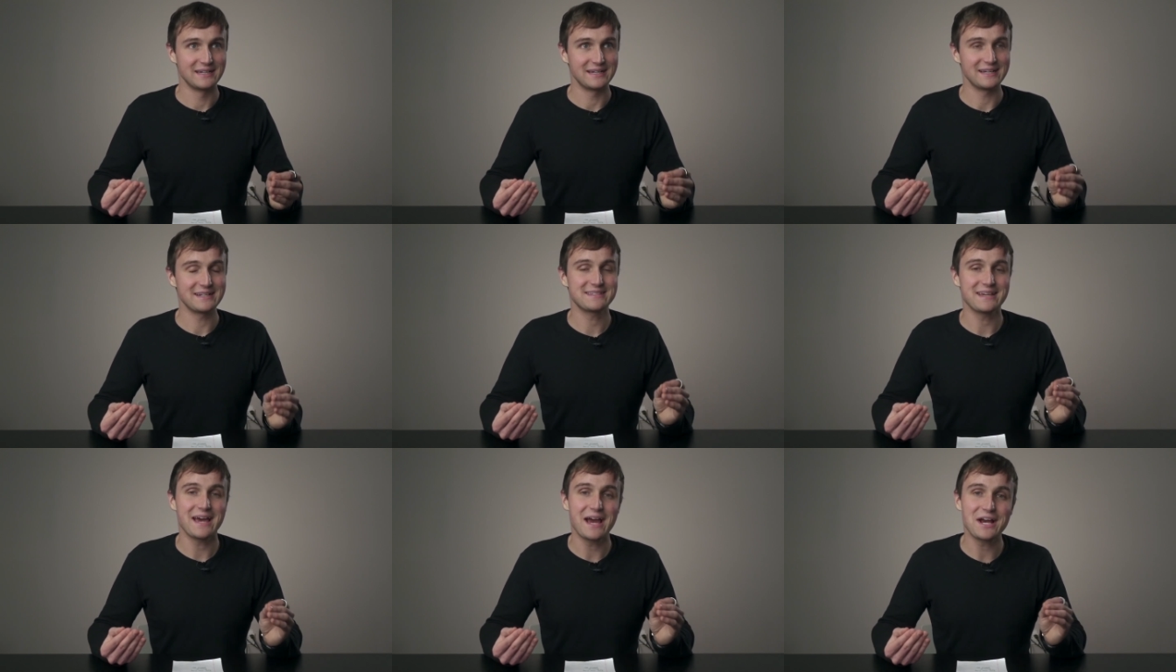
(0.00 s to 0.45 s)

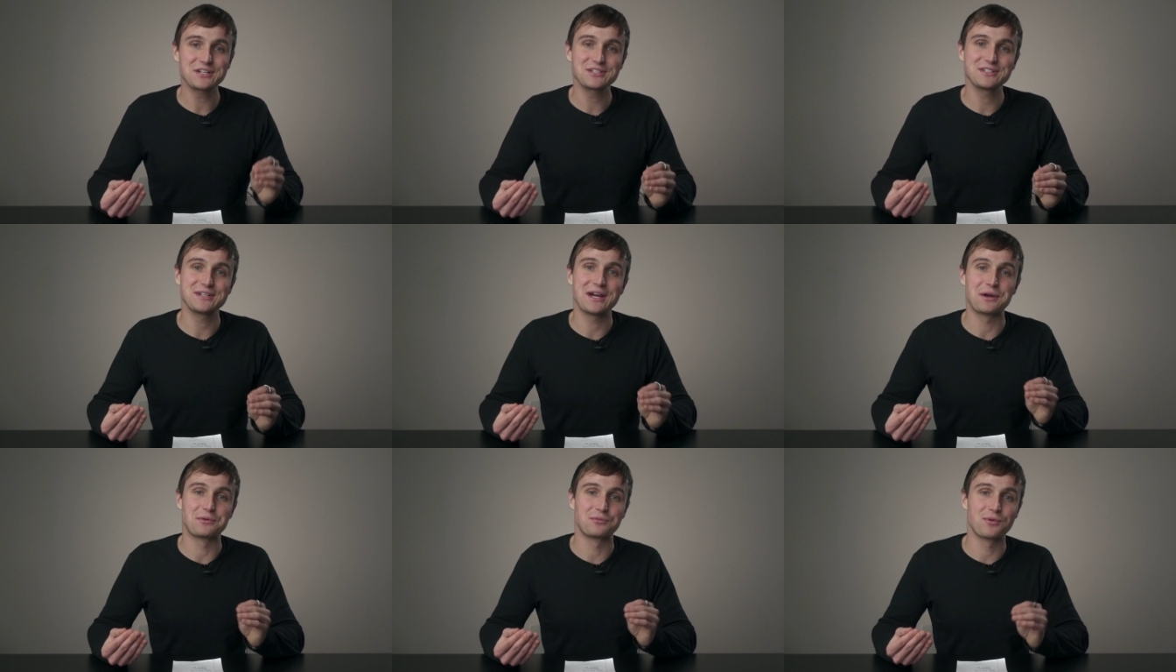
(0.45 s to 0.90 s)
It's
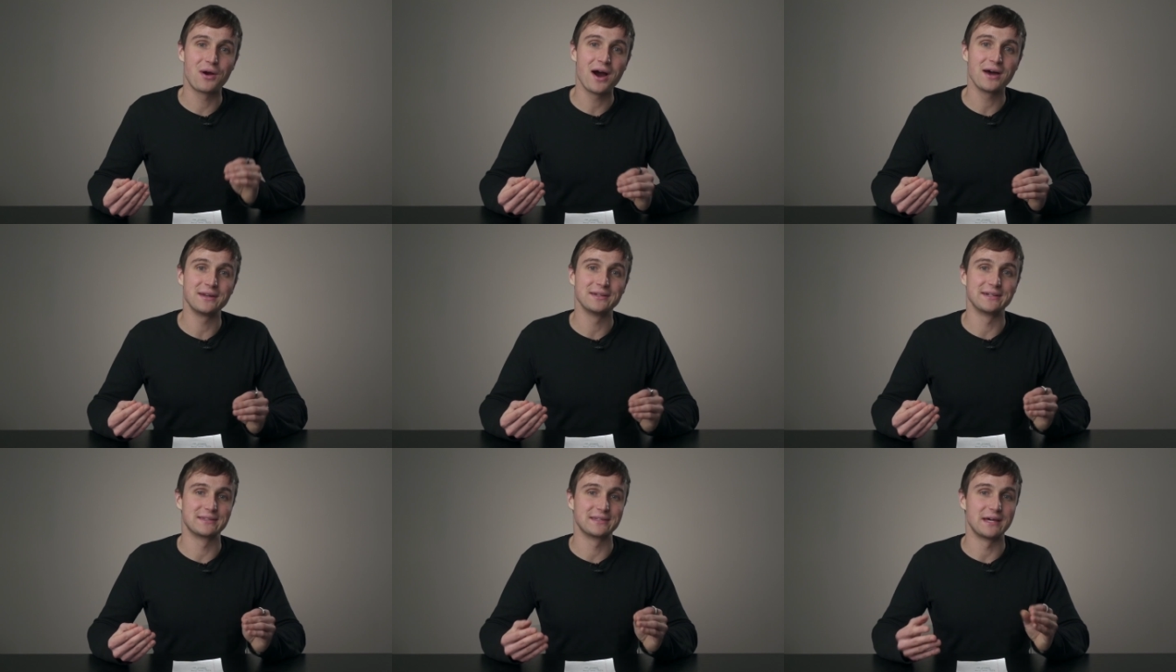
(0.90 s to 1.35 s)
actually
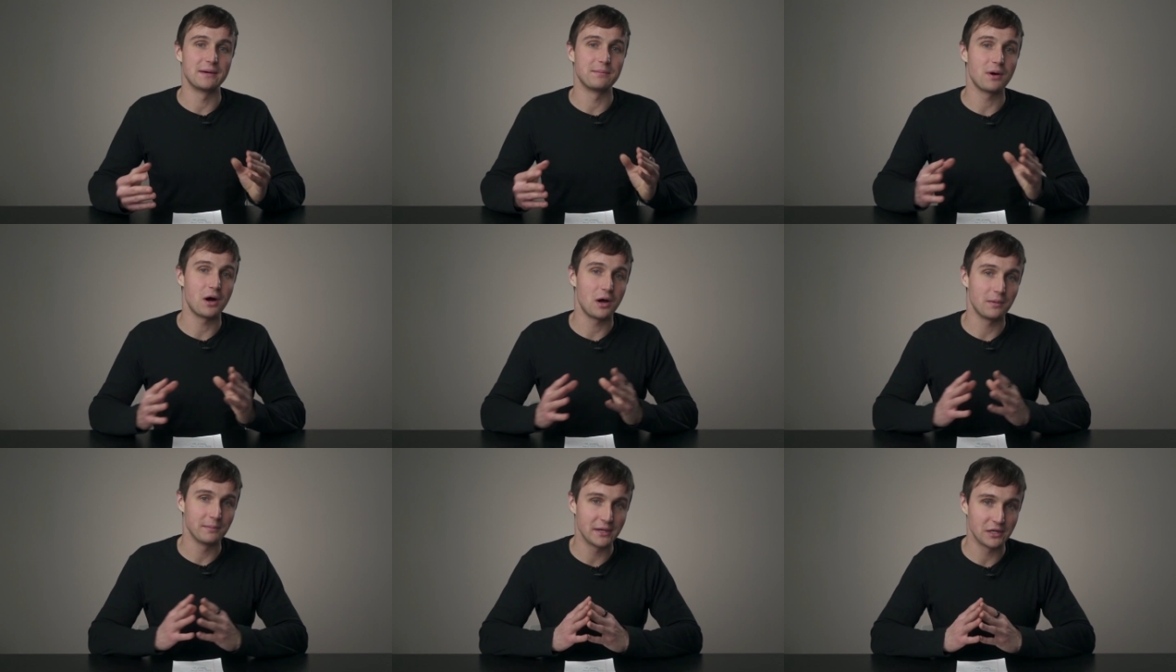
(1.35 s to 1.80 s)
ironic that
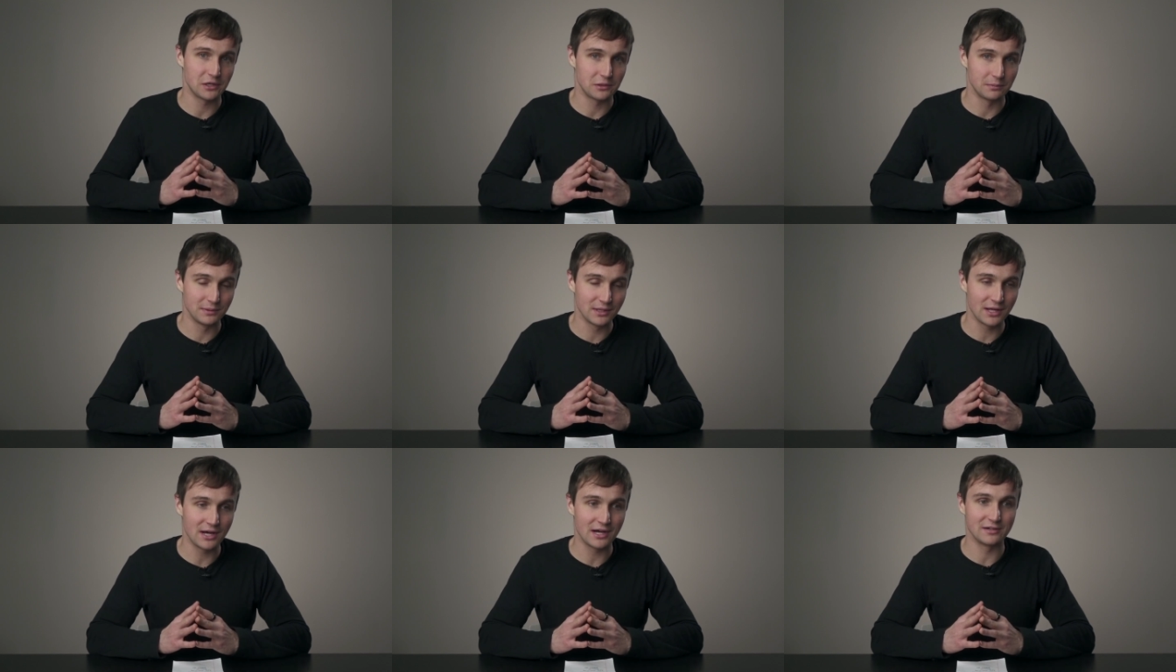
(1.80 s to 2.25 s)
Palmetto
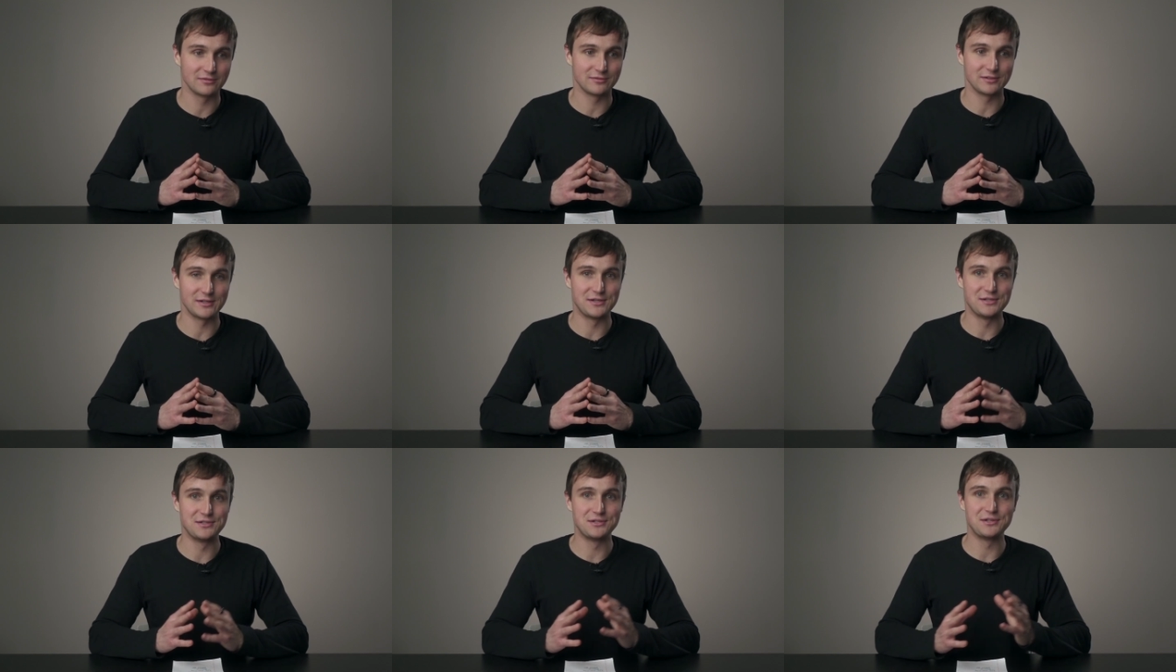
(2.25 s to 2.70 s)
Bluff
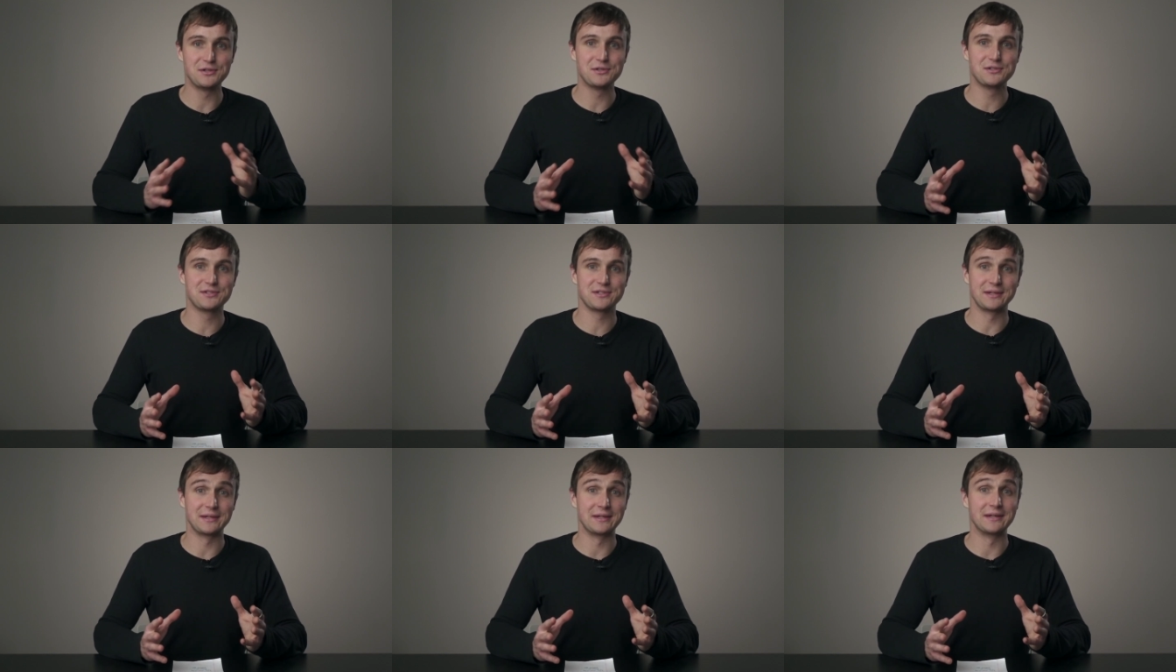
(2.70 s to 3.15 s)
is
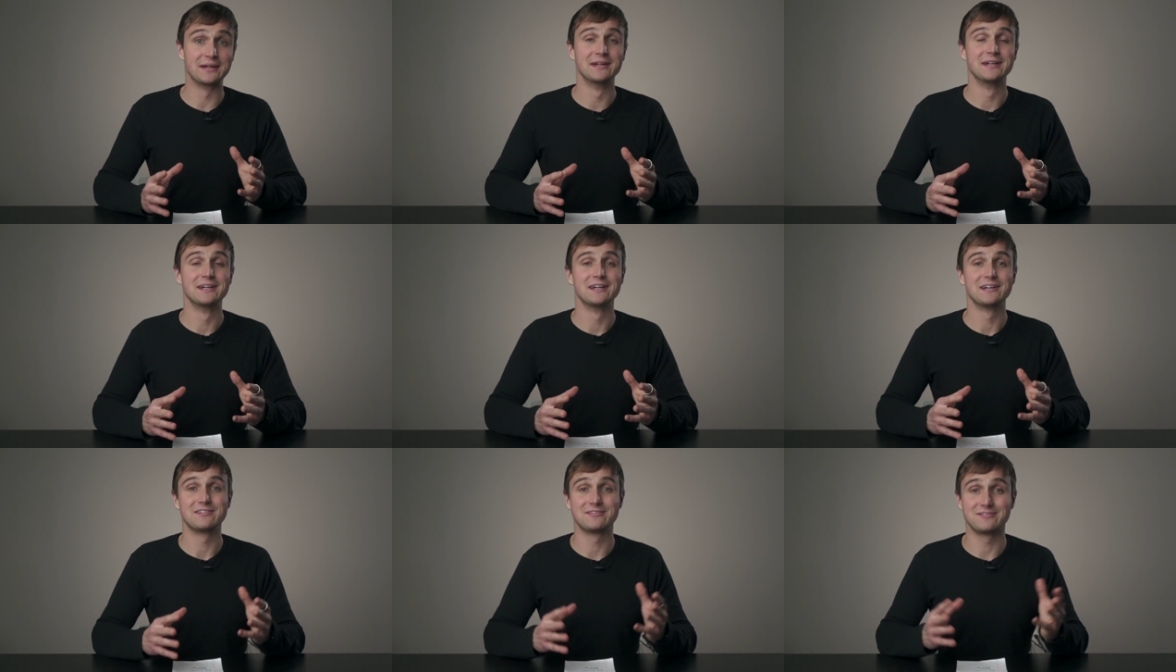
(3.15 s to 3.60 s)
using
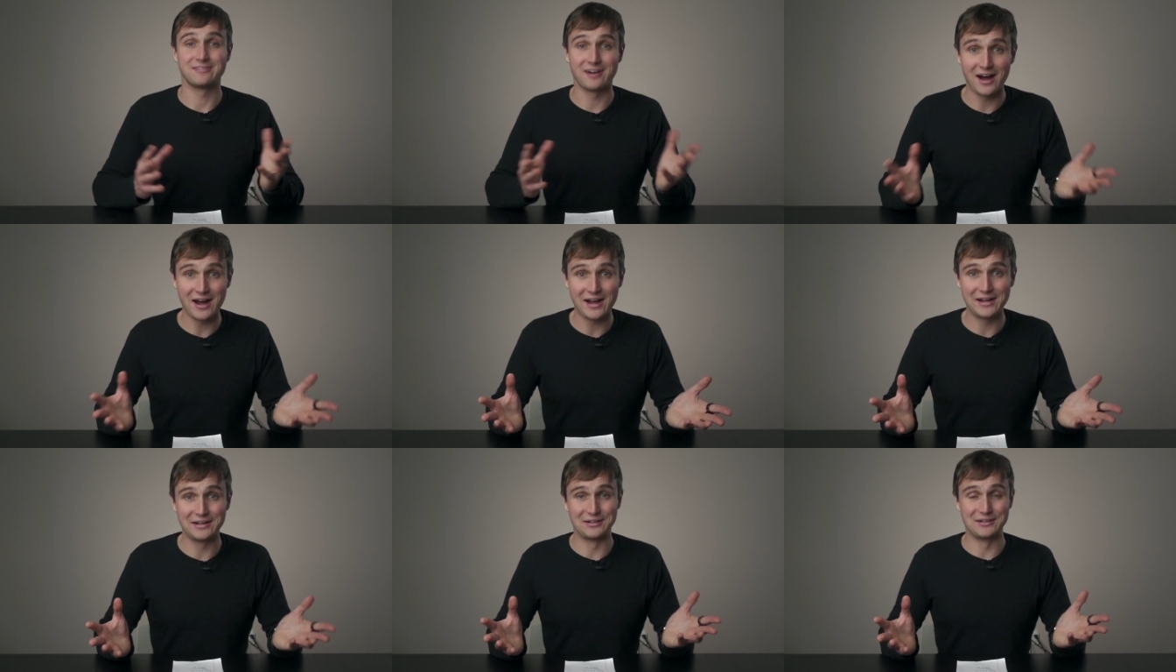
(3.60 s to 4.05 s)

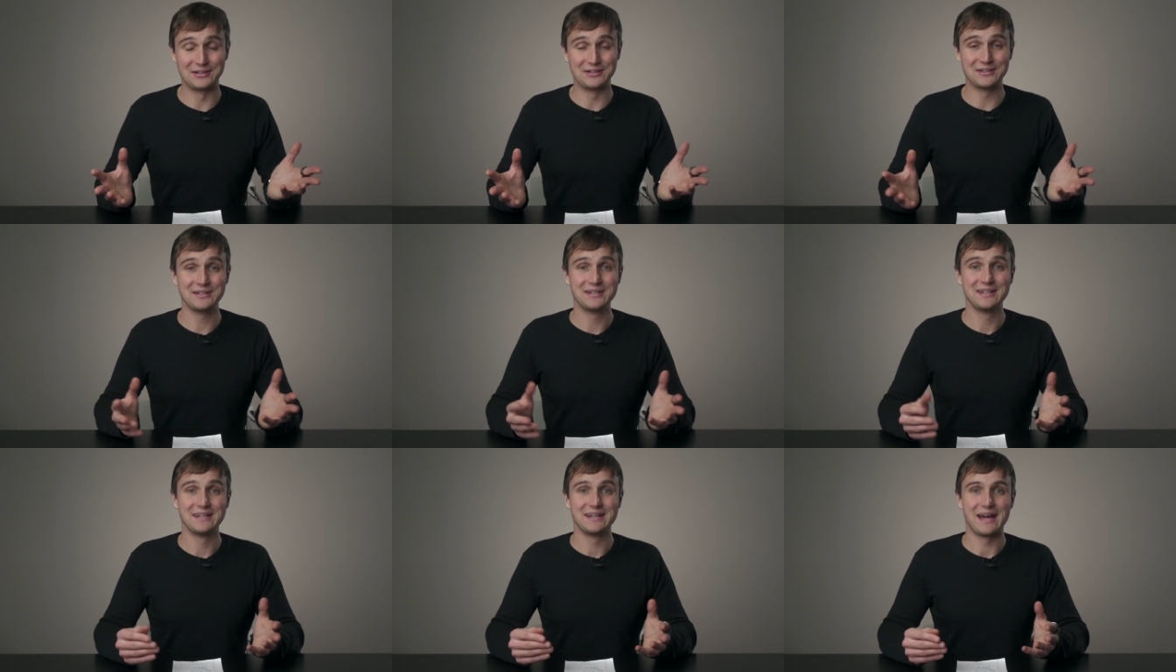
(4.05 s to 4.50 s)

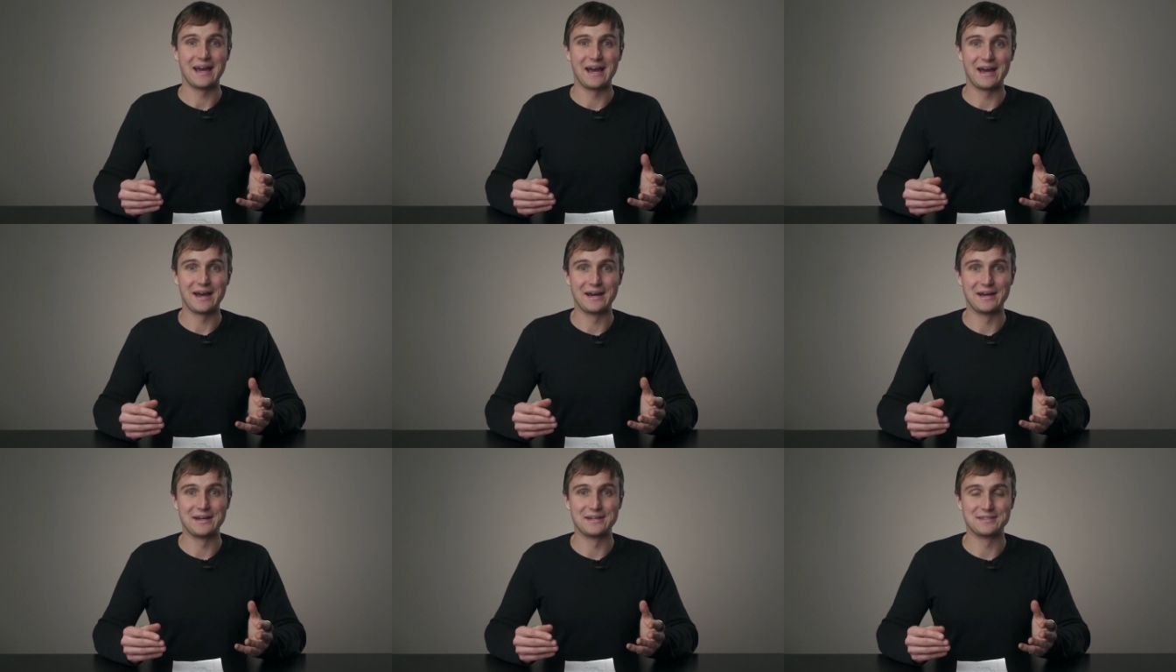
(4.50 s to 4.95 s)
fire
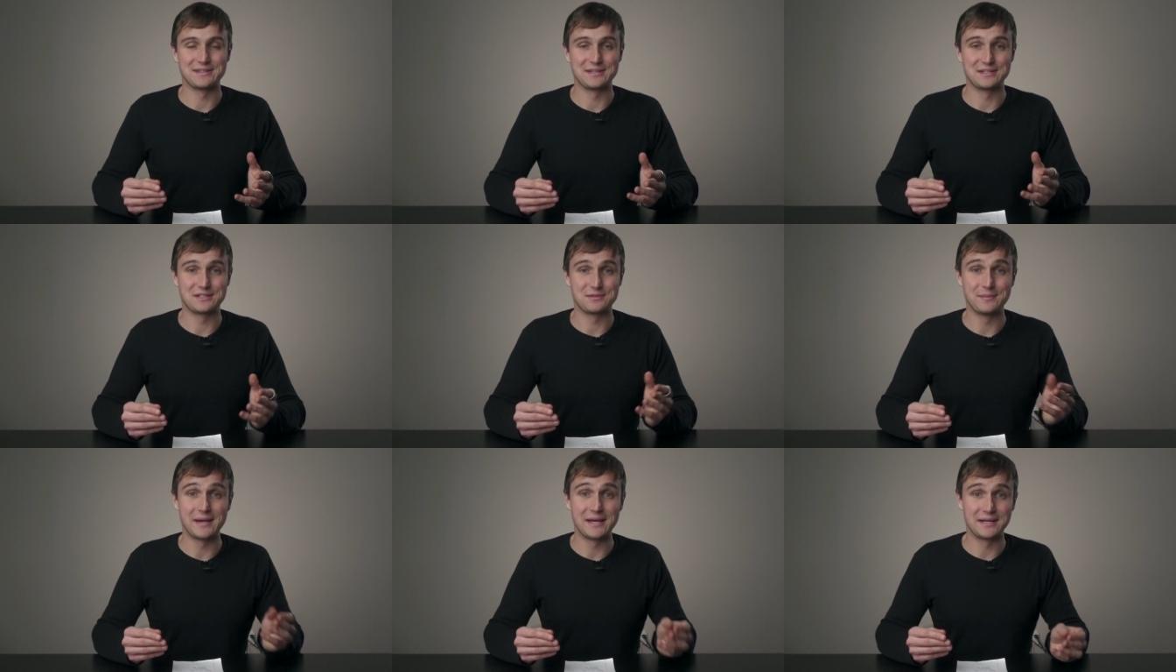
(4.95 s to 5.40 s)
as
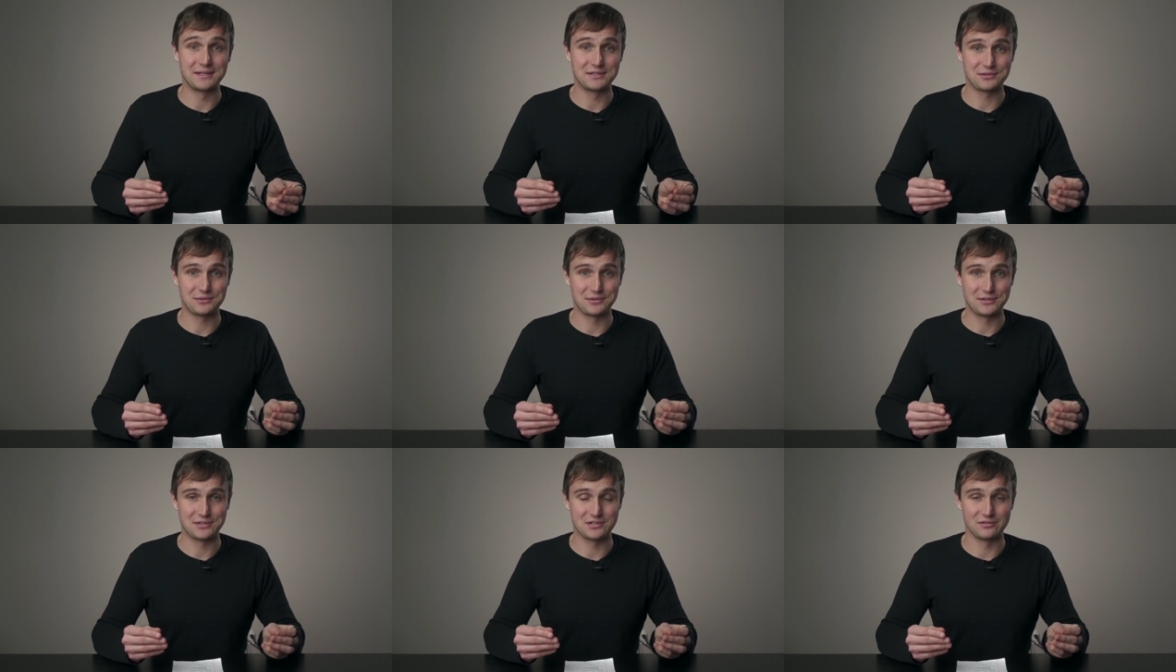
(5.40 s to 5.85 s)
its main
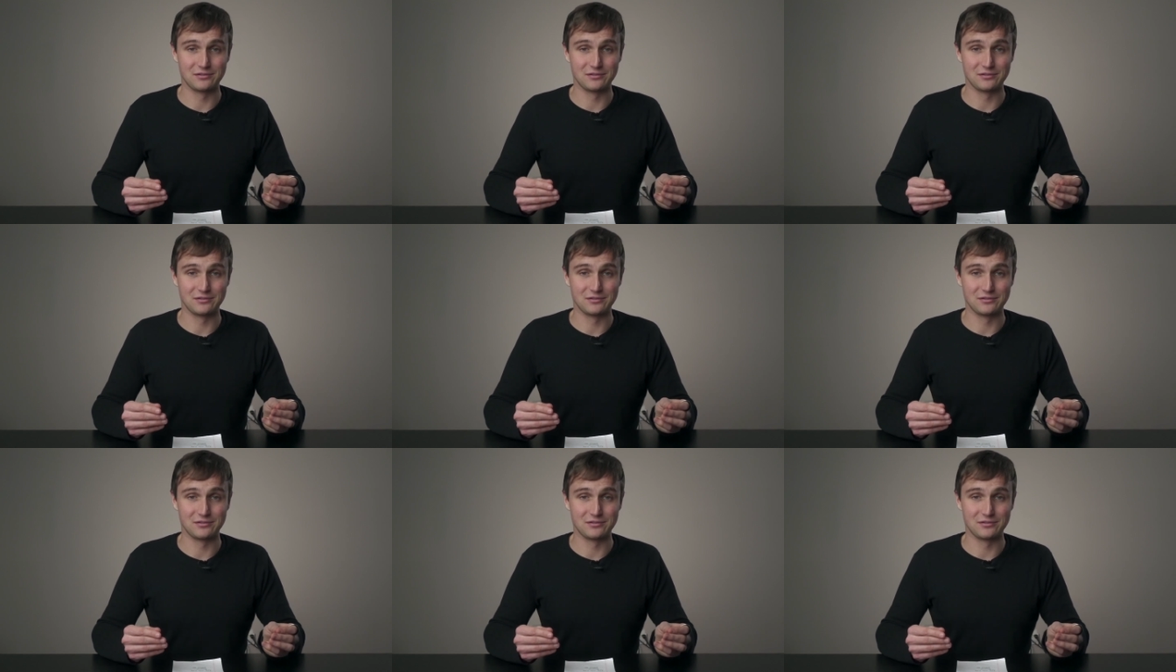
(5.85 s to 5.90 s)
source